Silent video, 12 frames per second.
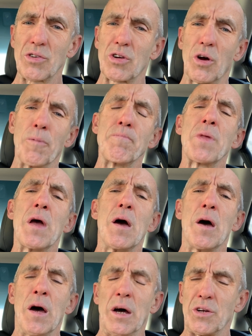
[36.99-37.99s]
So
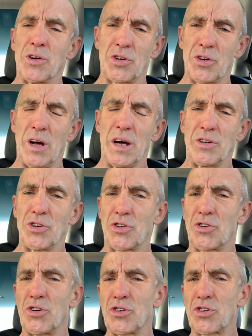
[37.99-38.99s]

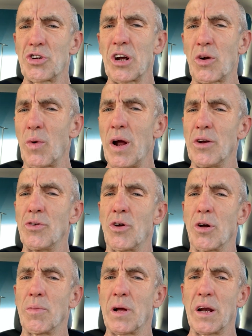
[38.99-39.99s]
just stick around. You're
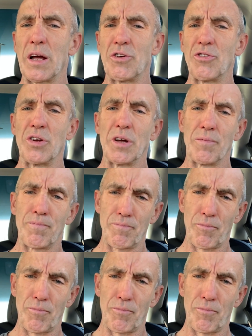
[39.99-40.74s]
going to be glad you did.